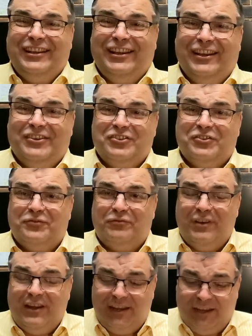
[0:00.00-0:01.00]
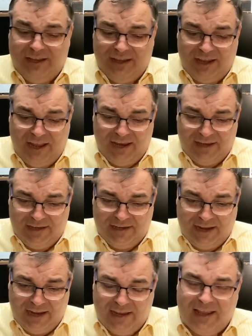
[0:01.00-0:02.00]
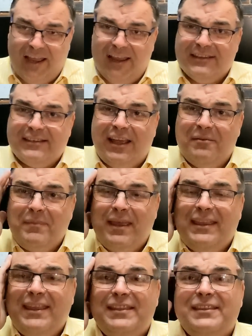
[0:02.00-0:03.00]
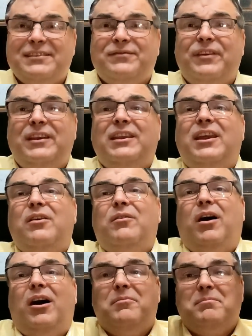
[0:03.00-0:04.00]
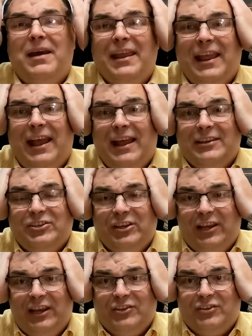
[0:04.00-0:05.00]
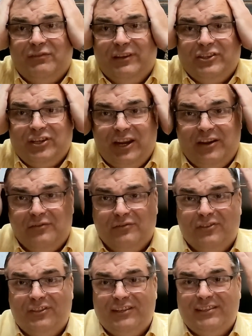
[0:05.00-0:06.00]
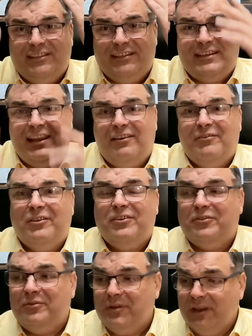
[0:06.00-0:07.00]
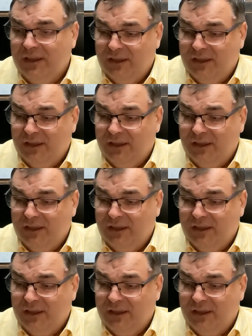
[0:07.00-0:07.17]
Luxury. And today, guys, I'm making this video on my Archie Luxury channel just to tell you